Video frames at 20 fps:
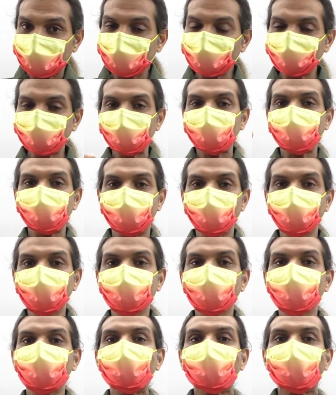if I give
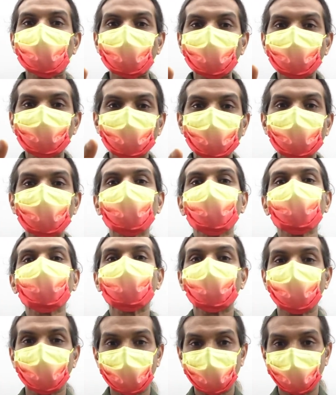you an apple and a
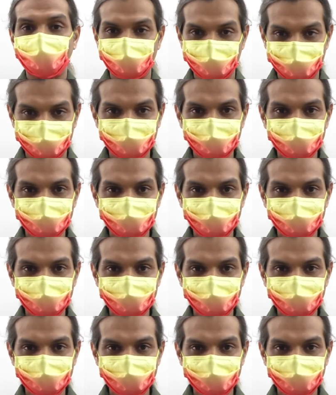banana,